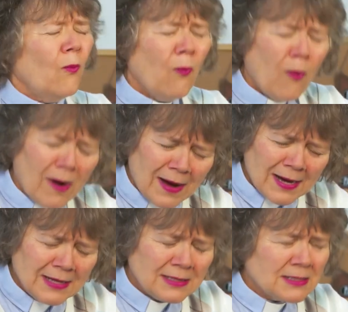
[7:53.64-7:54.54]

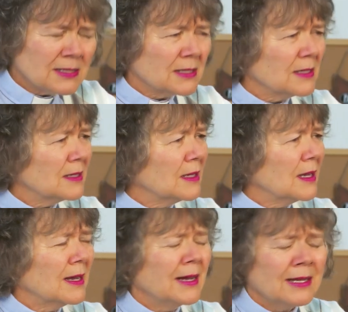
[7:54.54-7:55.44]
What?
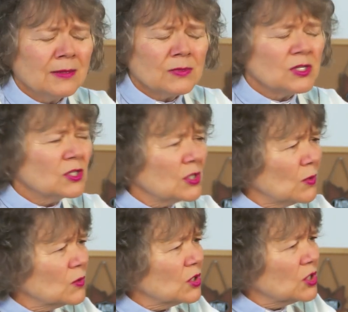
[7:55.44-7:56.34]
I am
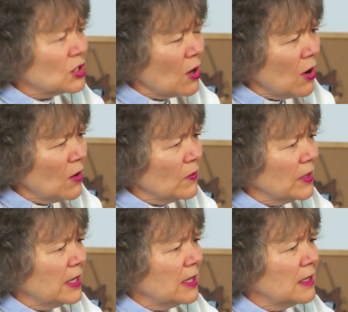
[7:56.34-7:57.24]
so
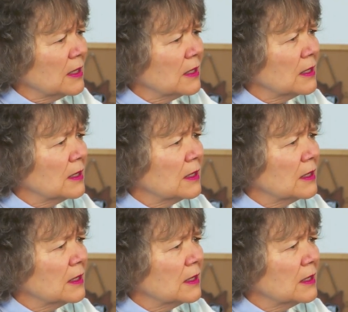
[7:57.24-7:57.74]
sorry.